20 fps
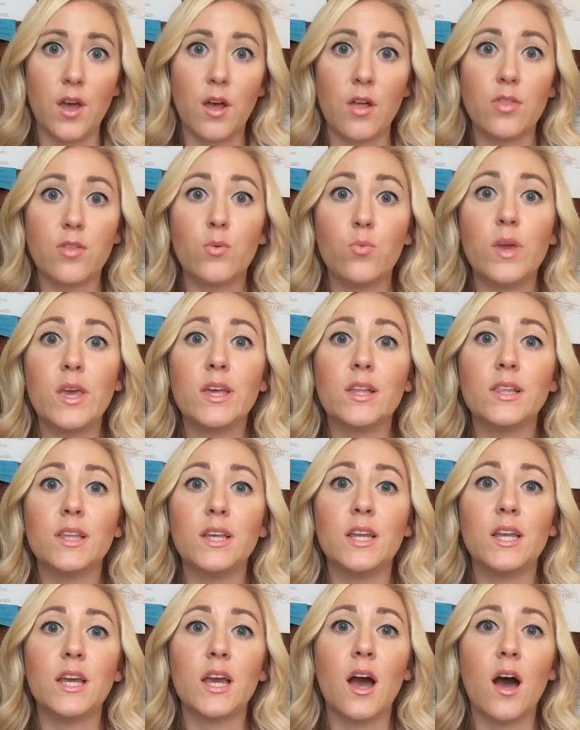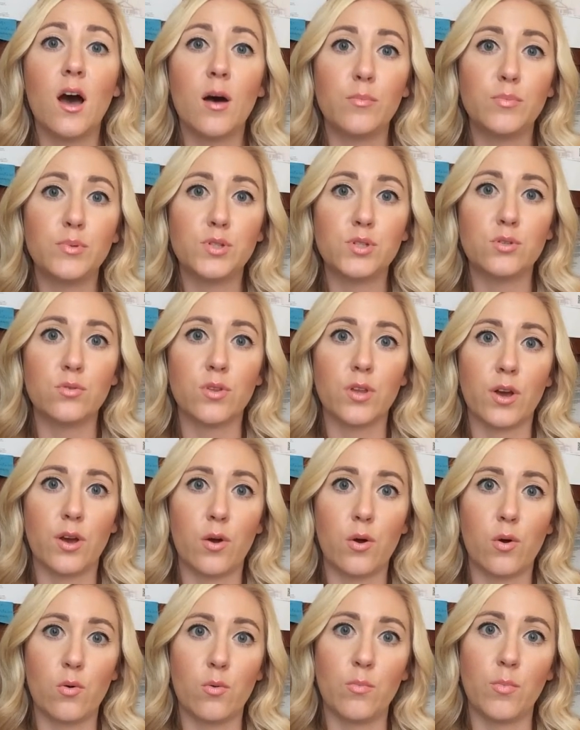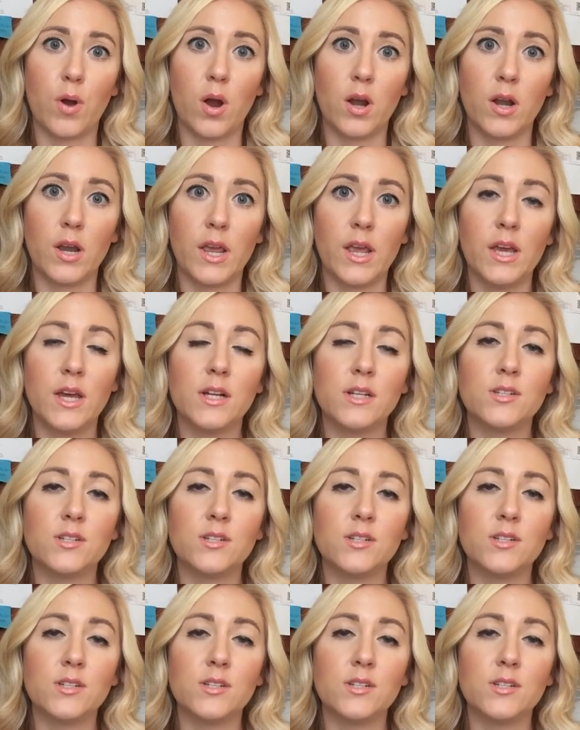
the week leading up to their home party